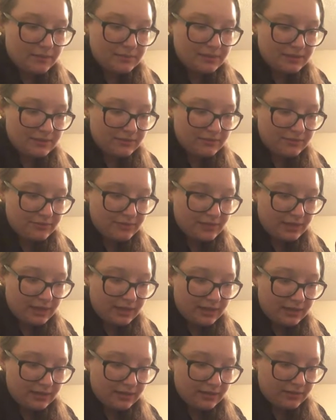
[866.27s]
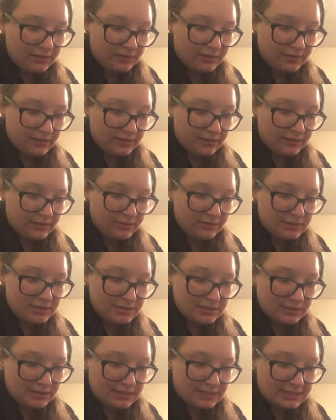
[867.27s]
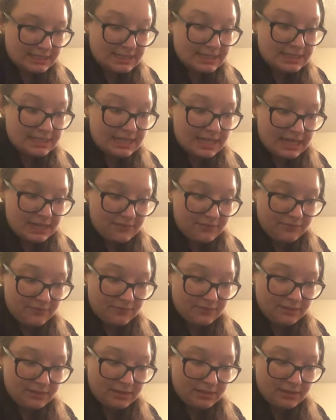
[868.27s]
if they are a crystal that is safe